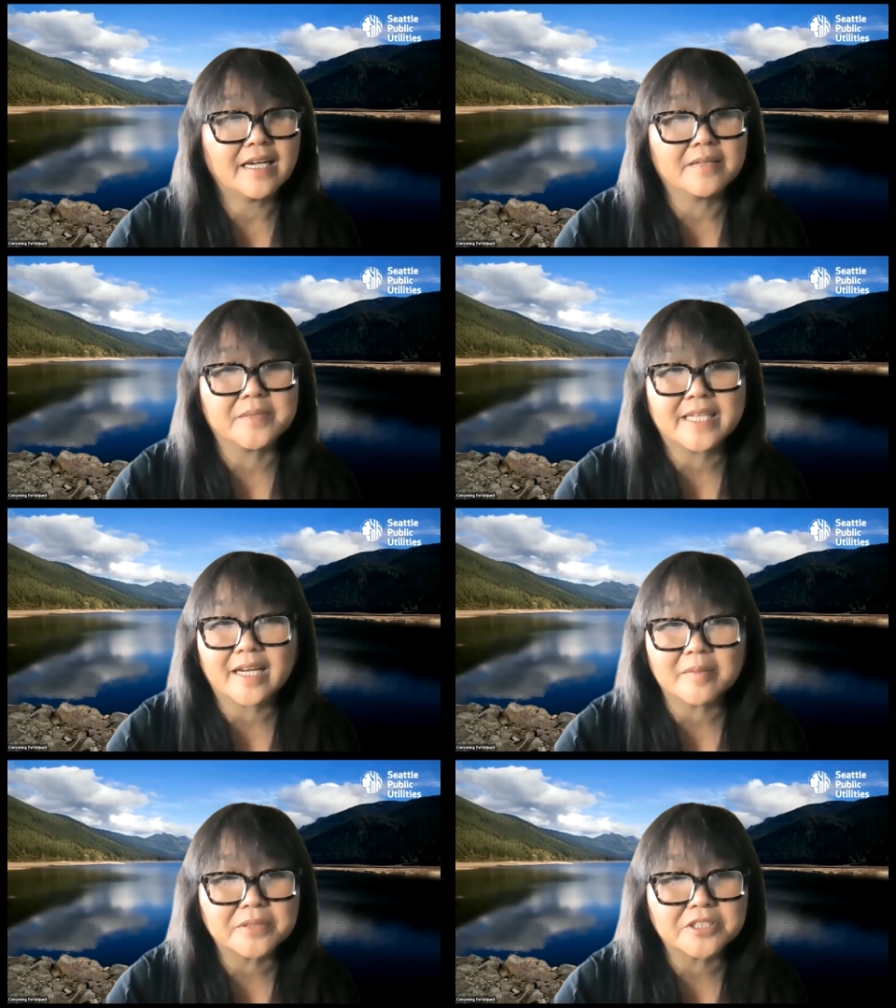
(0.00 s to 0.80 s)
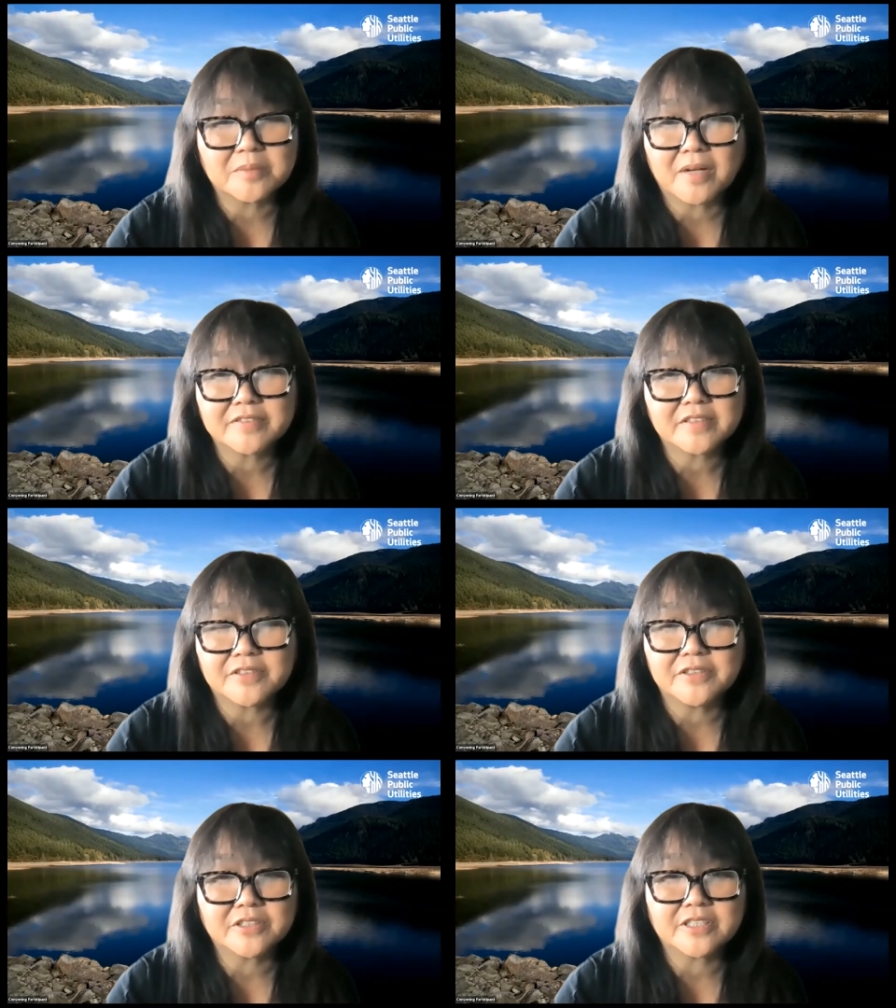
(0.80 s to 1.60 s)
and we can't push them off
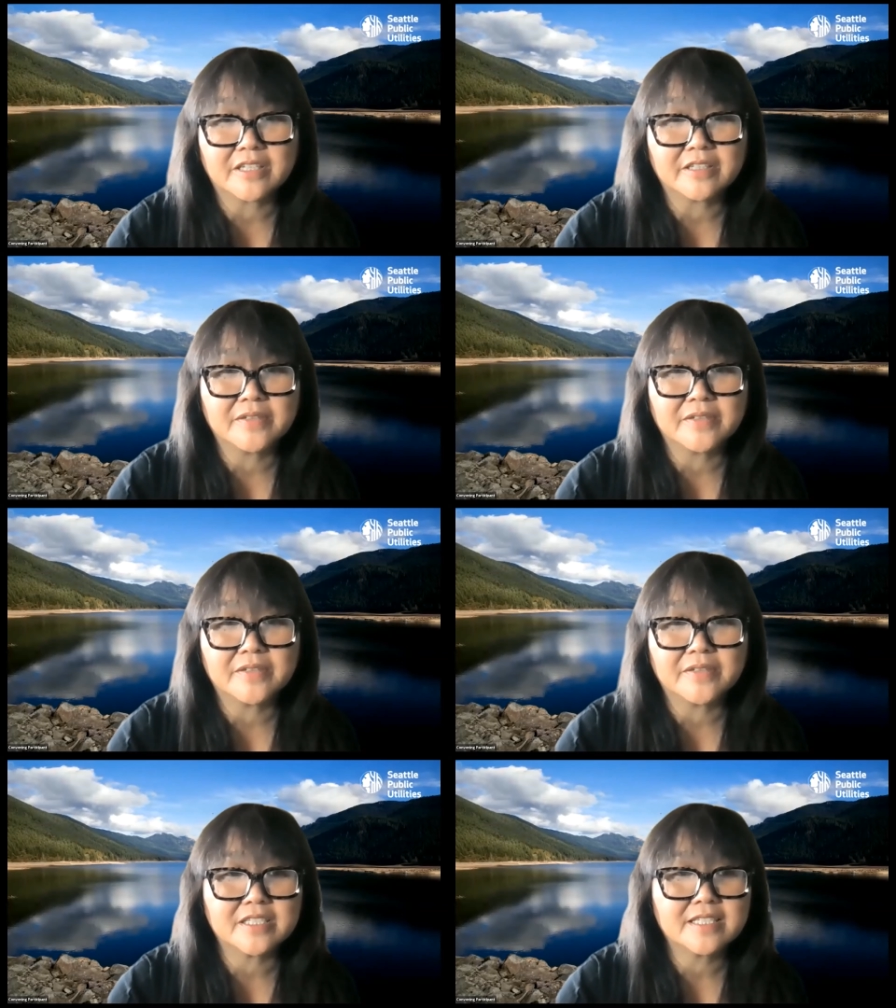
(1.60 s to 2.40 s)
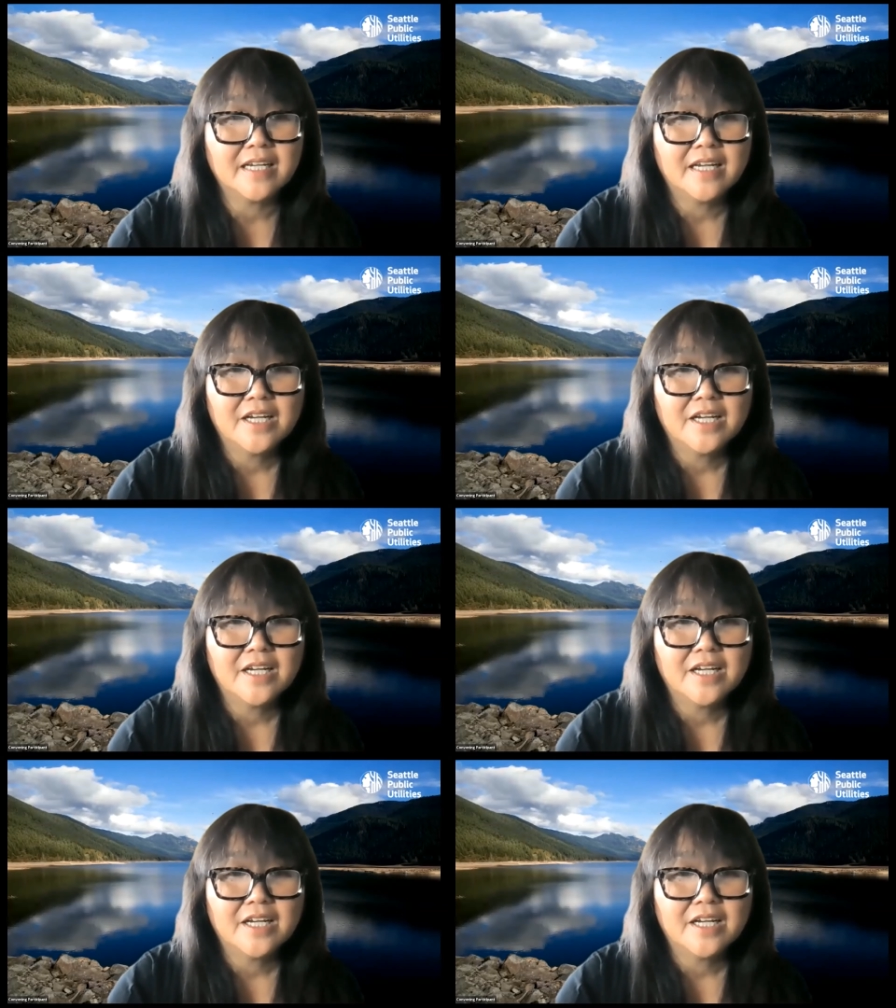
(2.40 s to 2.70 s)
to future generations.